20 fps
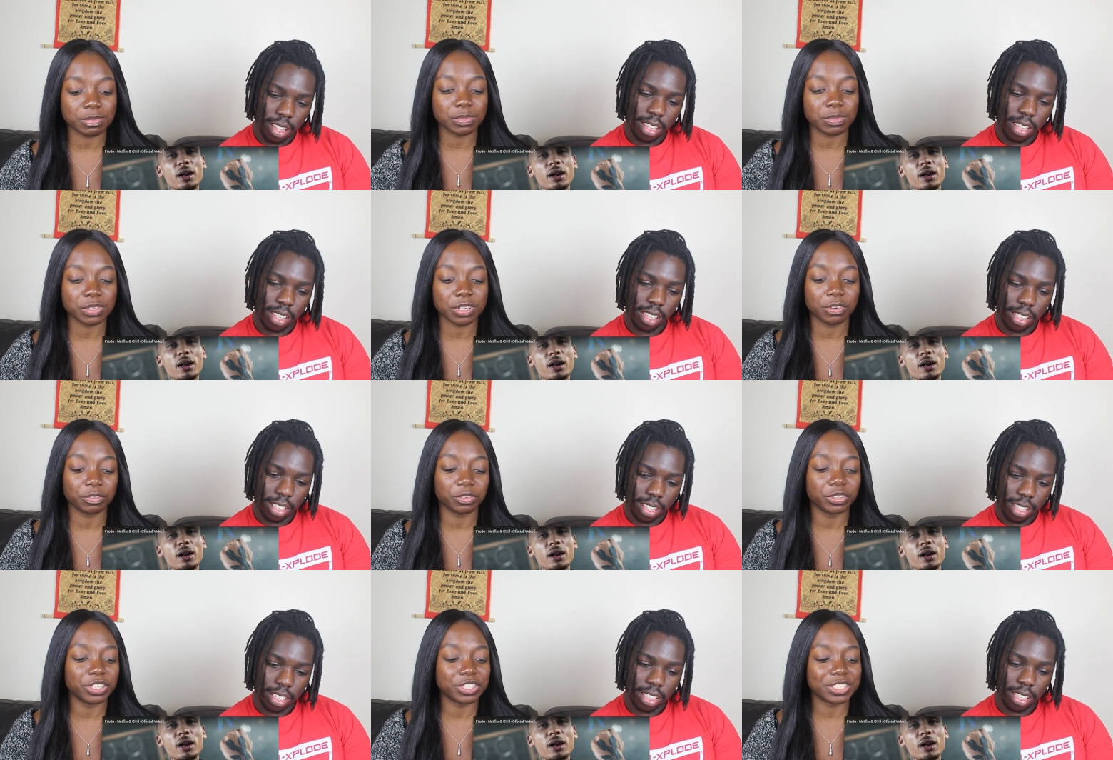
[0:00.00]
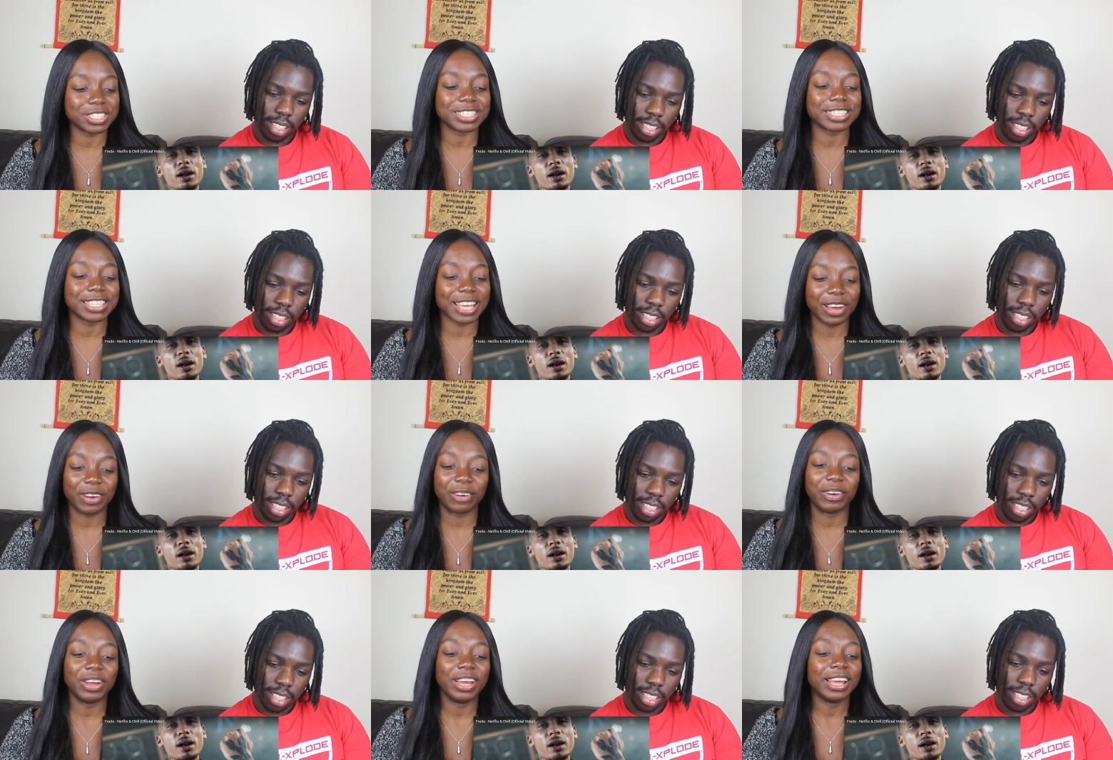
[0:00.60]
Speaker 1: himself, you can just
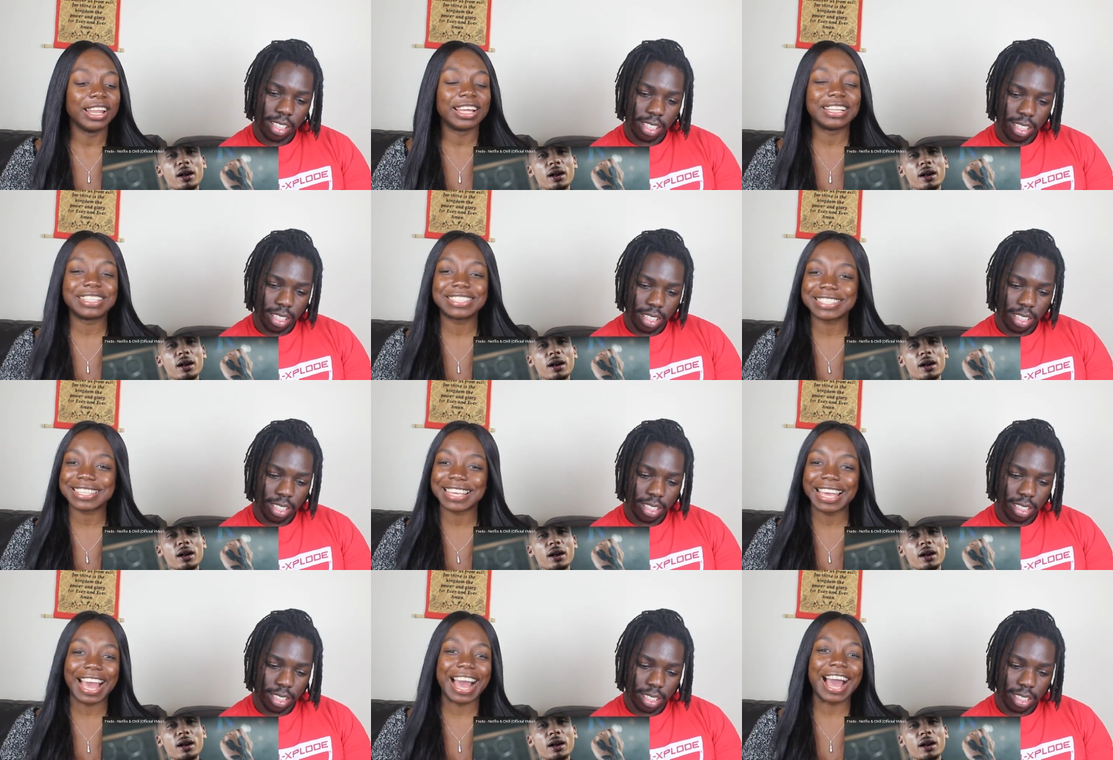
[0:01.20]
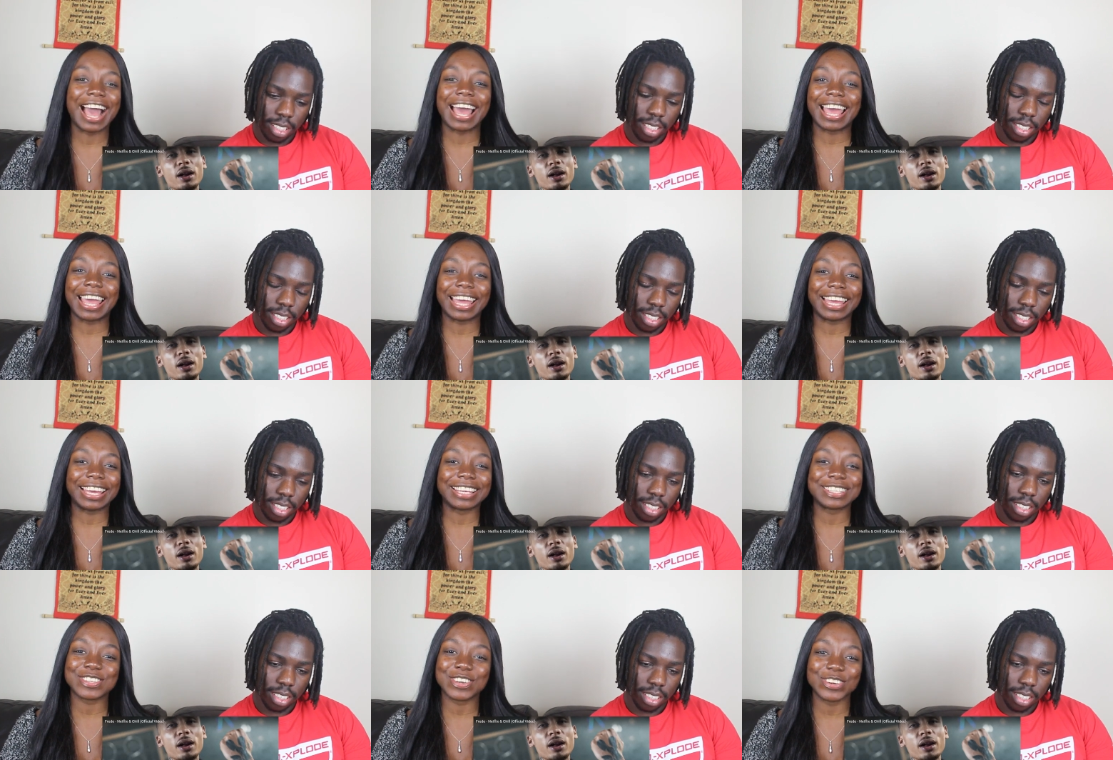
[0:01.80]
tell that this guy
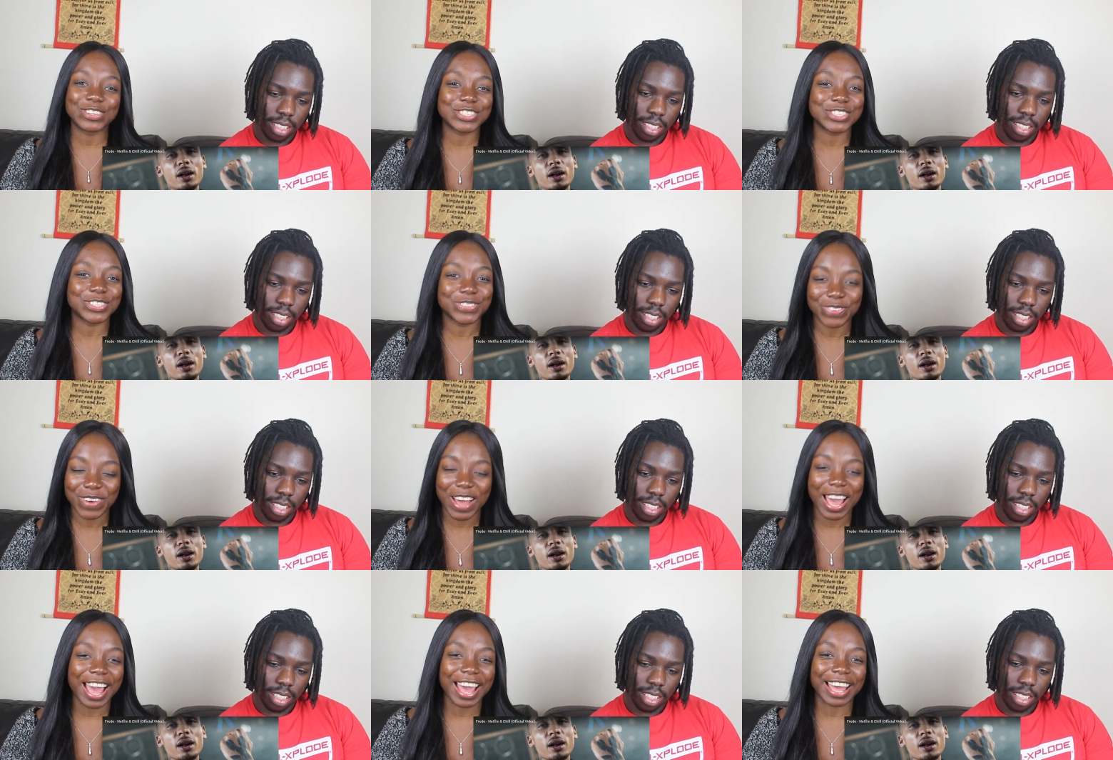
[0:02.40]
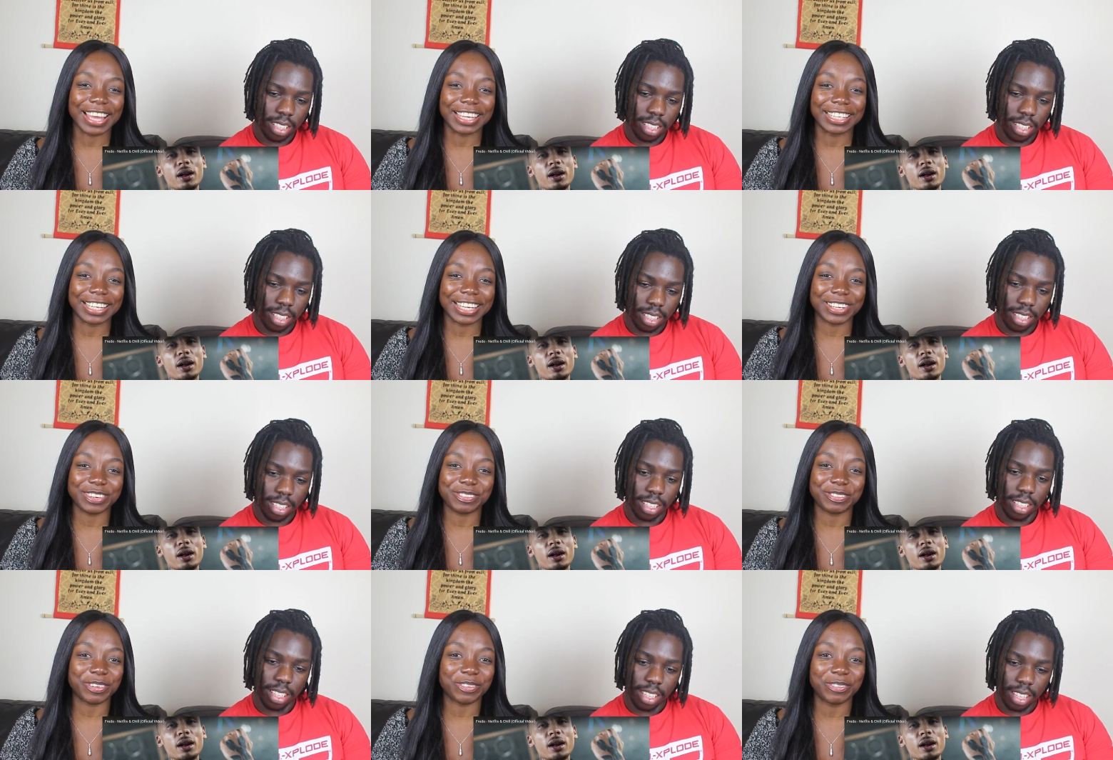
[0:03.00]
has got swag. I
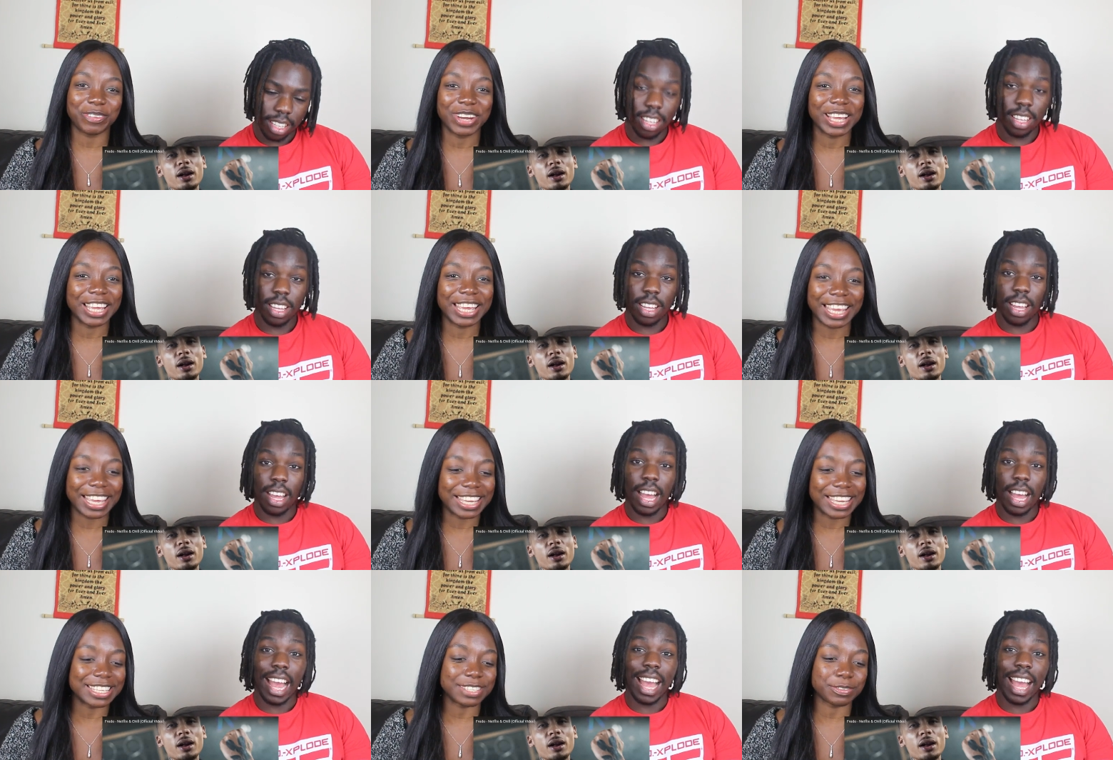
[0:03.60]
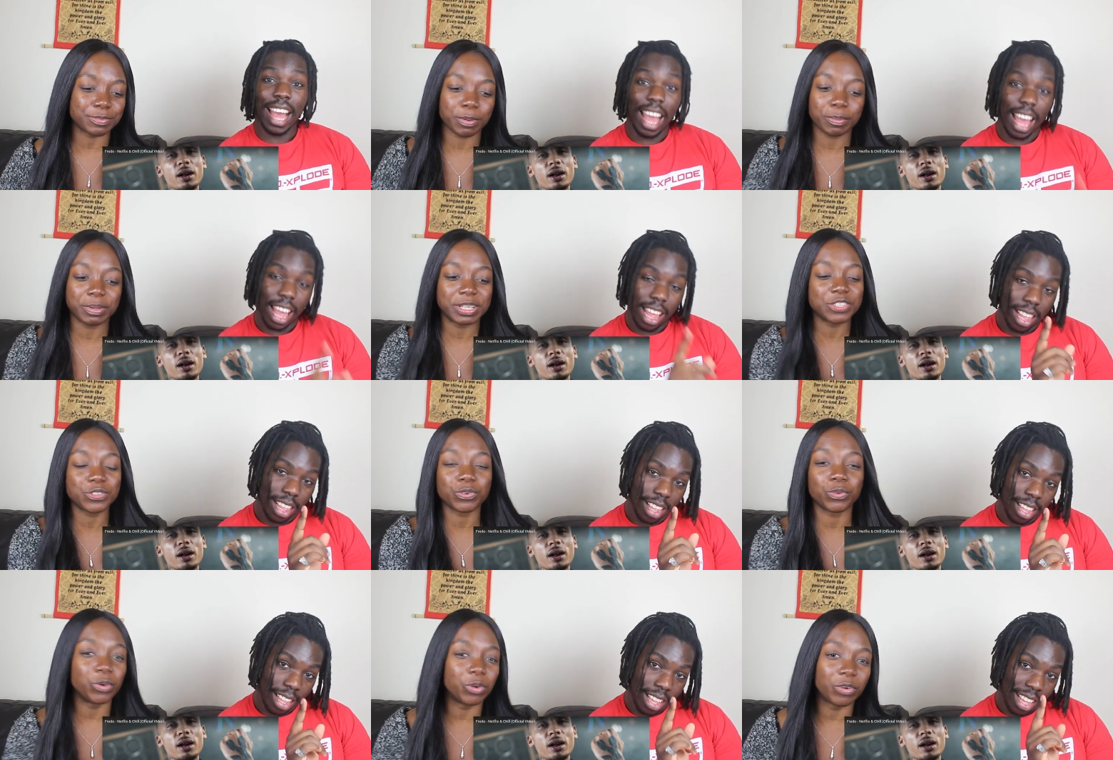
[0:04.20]
don't even know what it is. Probably
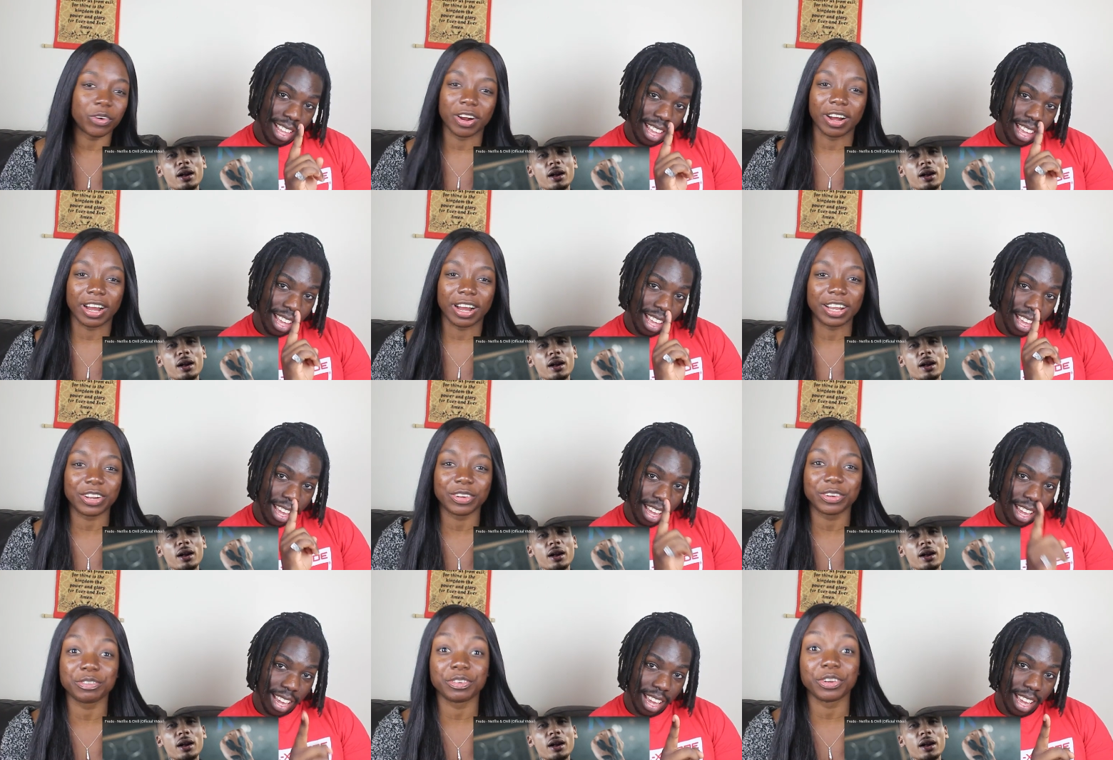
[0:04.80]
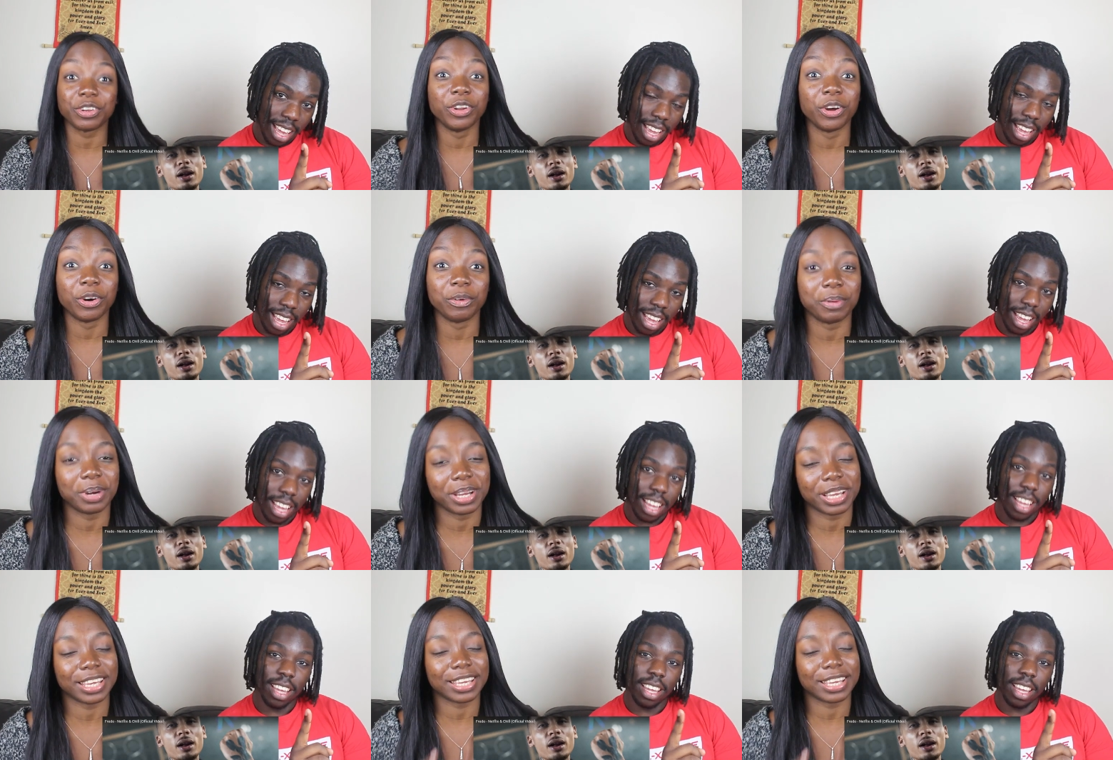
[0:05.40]
his aura. I don't even know
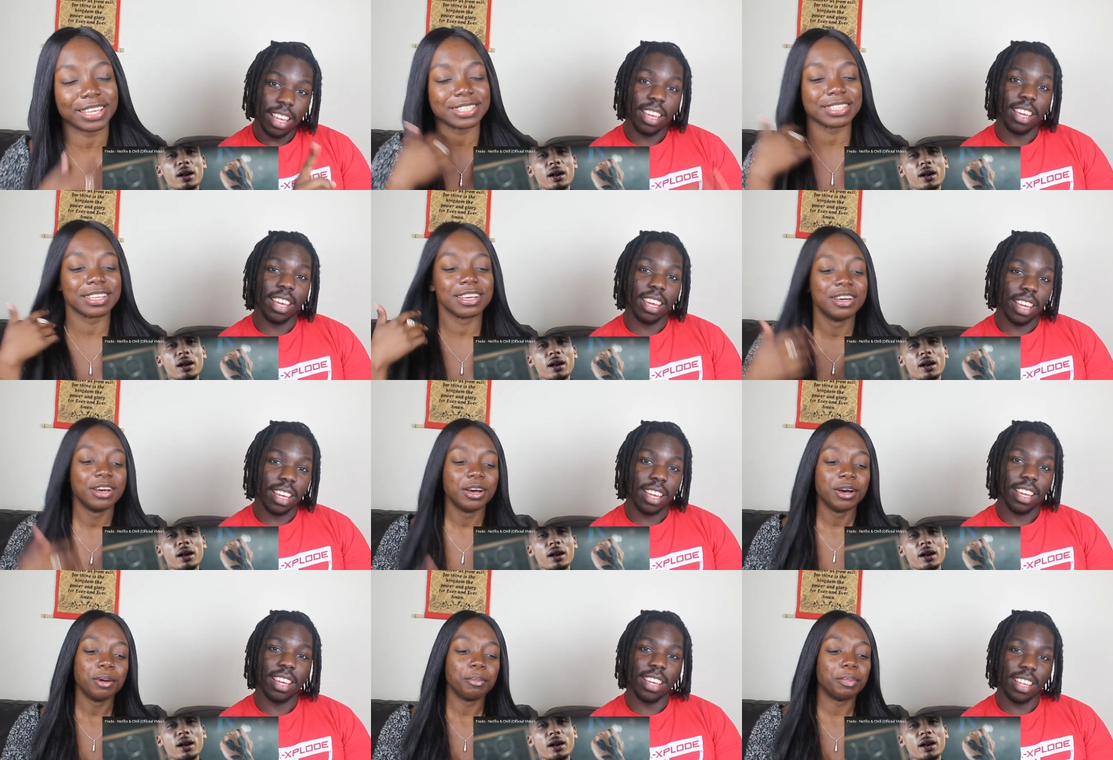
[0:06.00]
what it is. Yeah.